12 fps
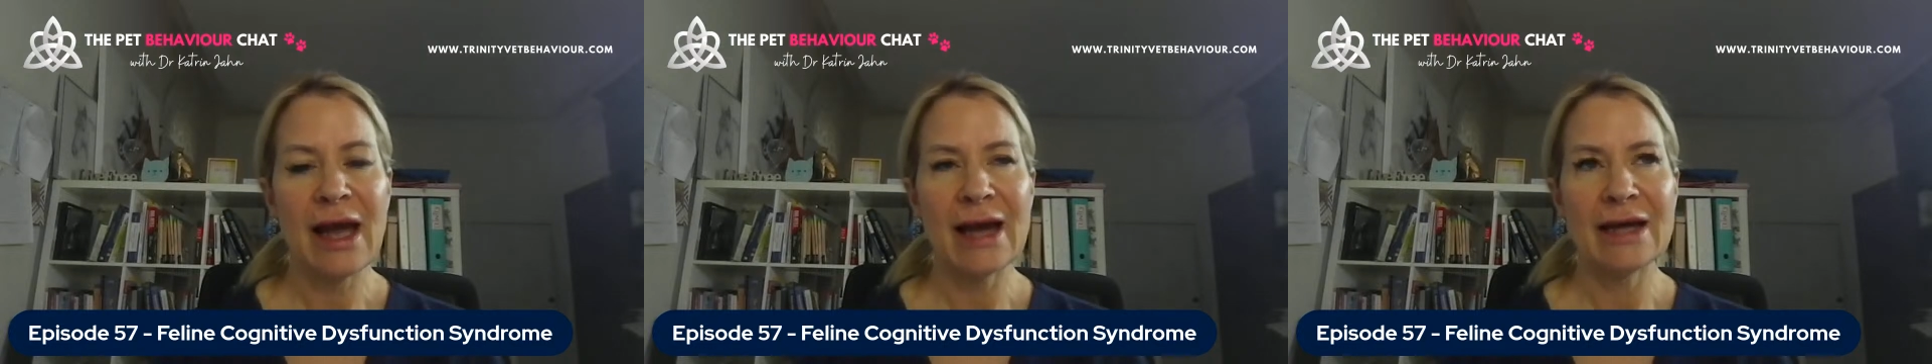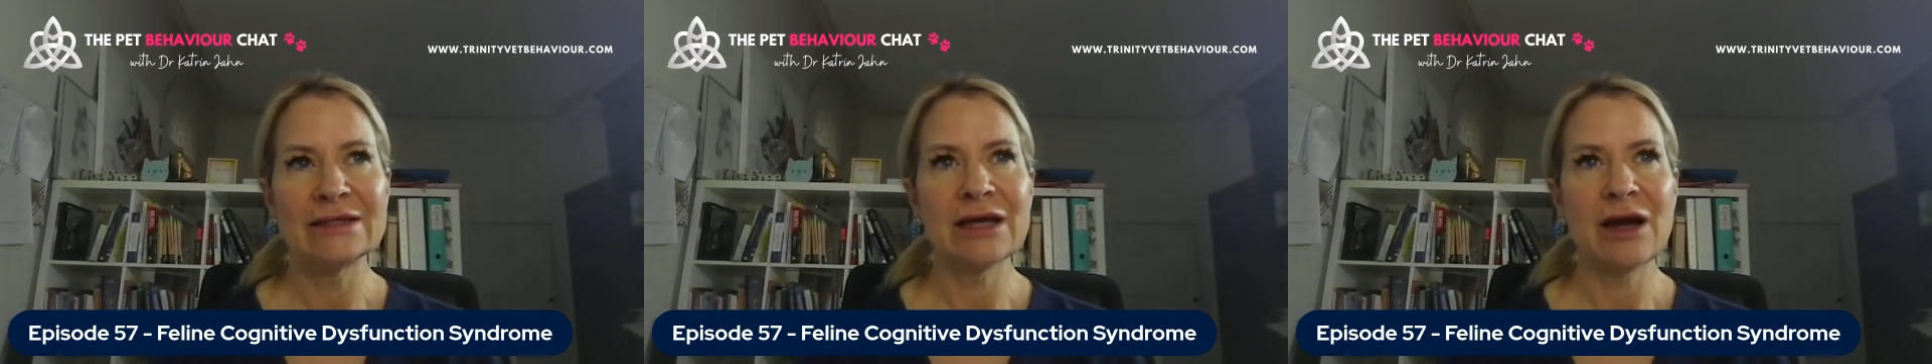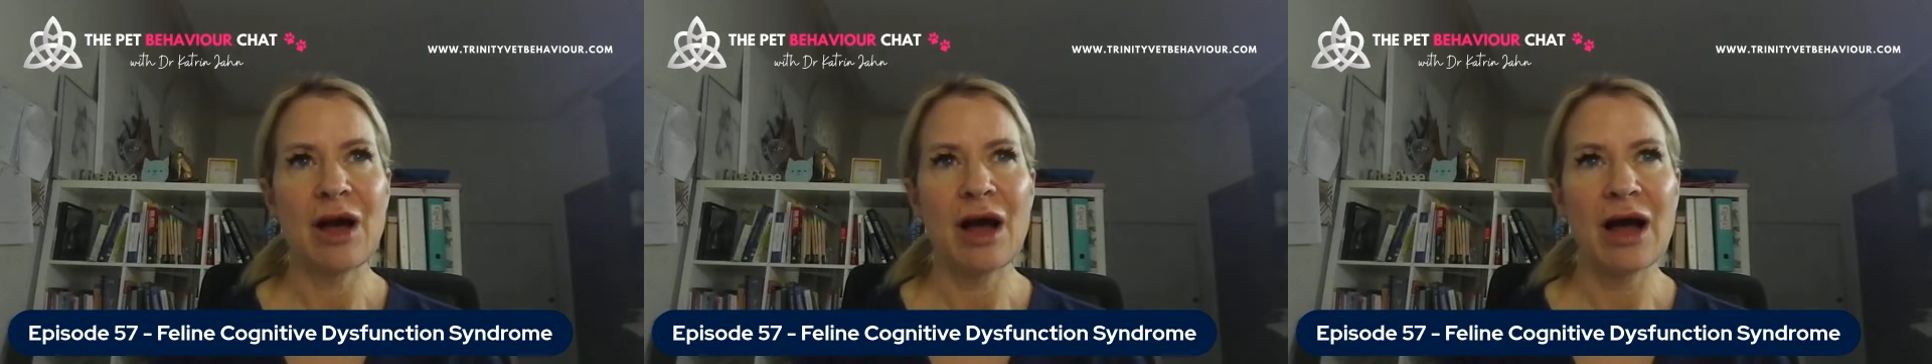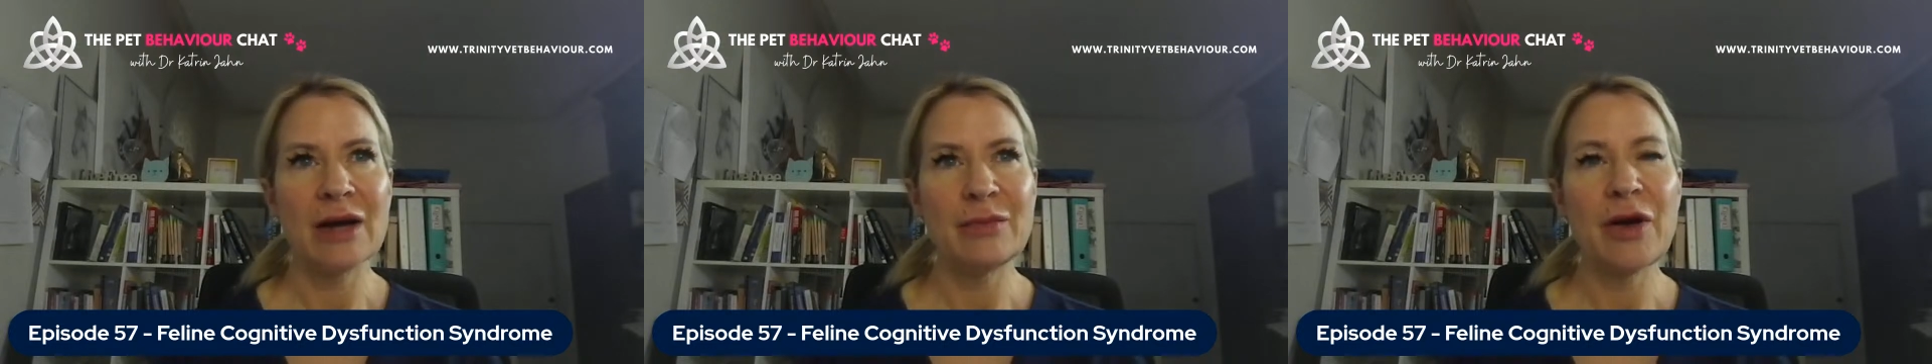And
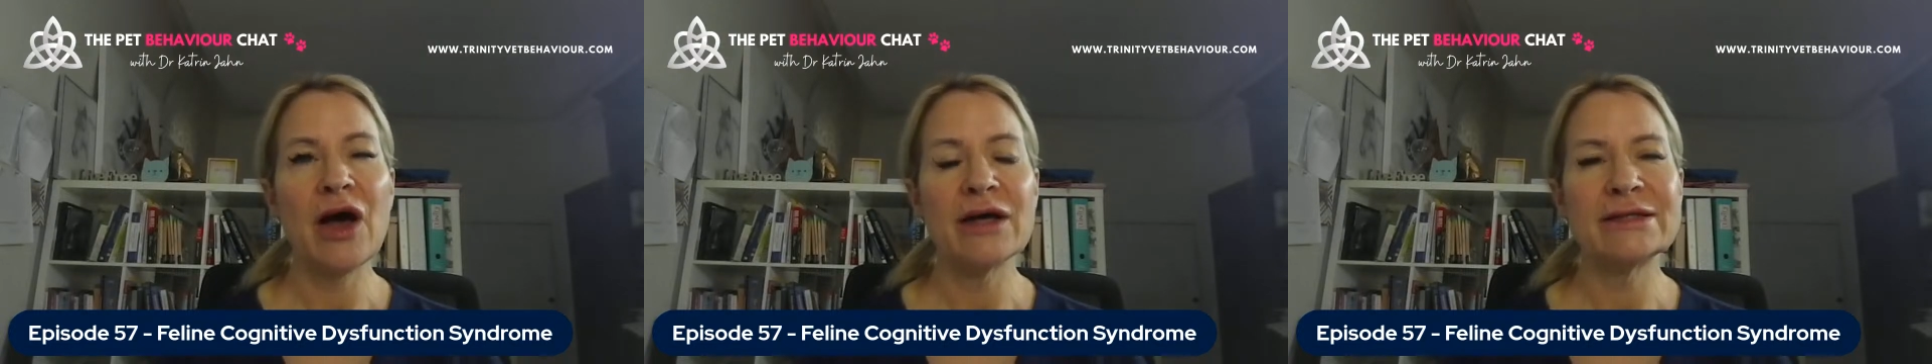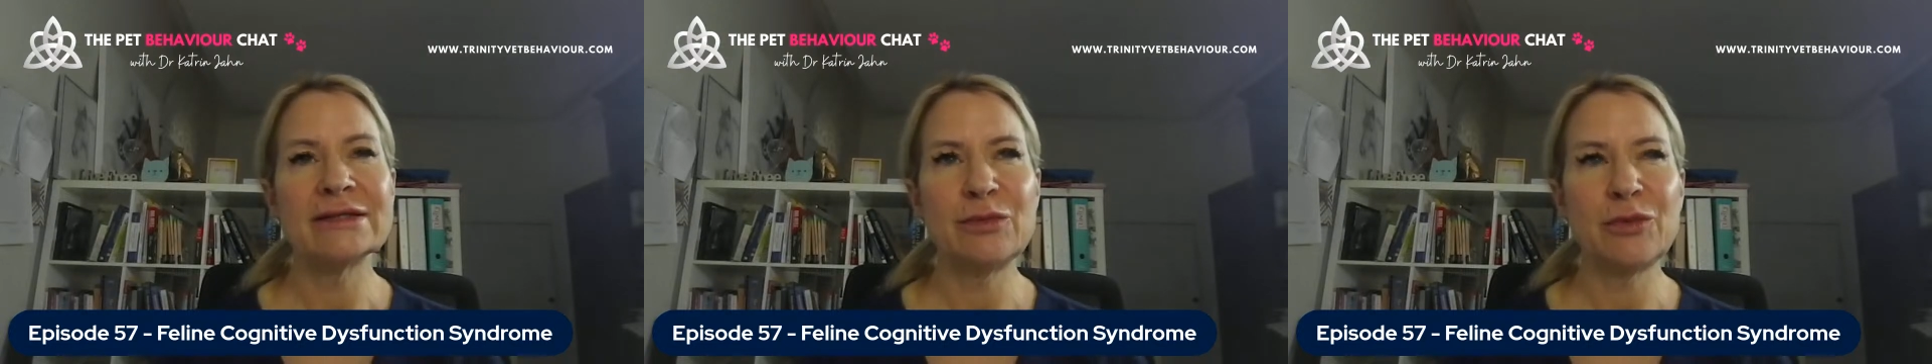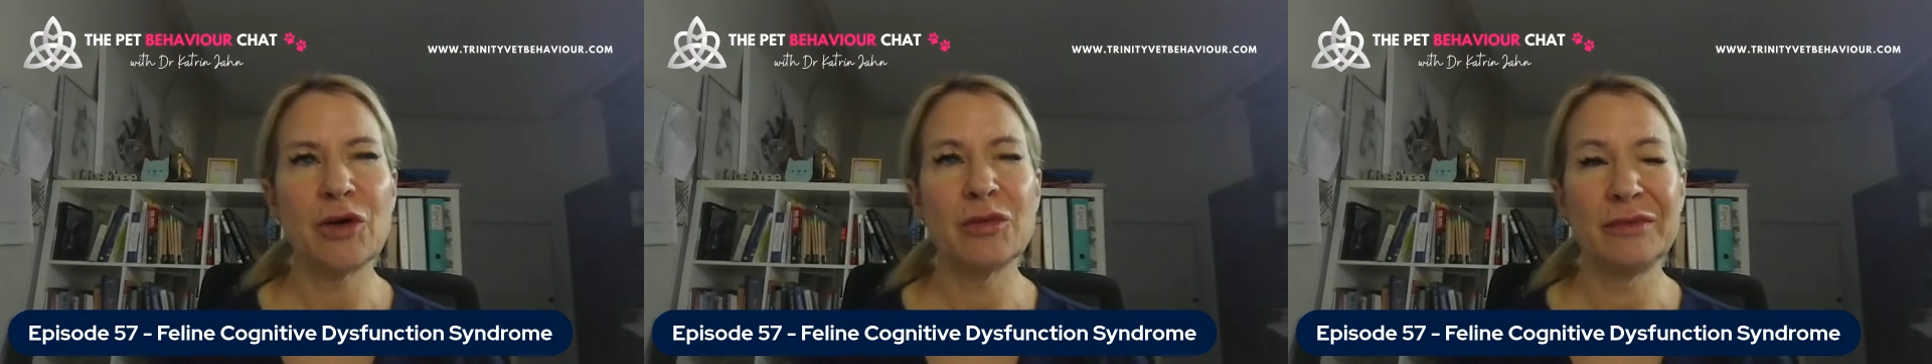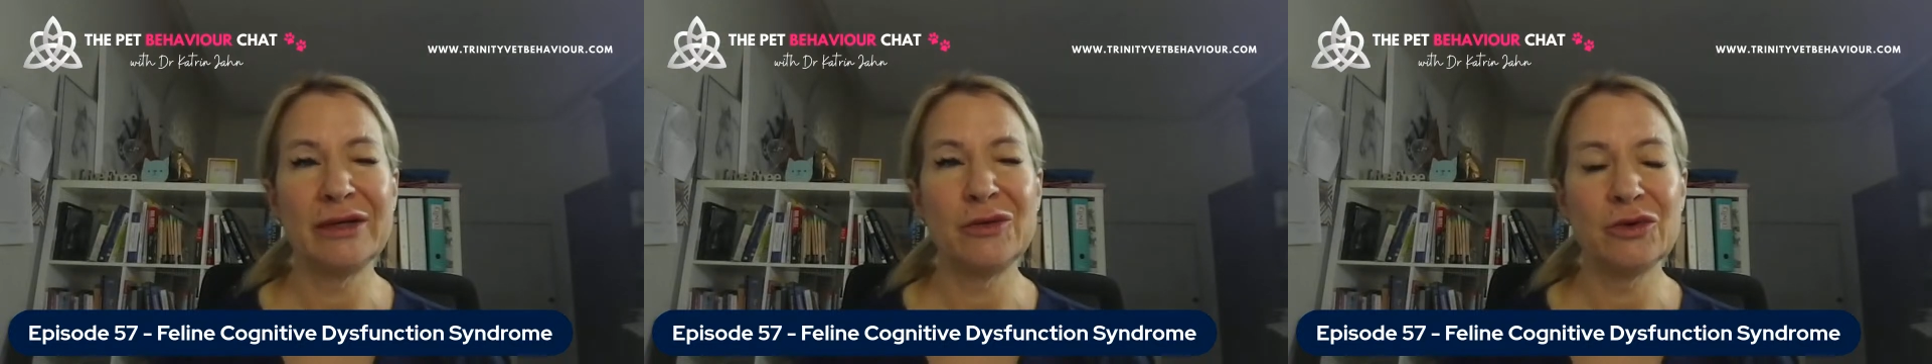I personally probably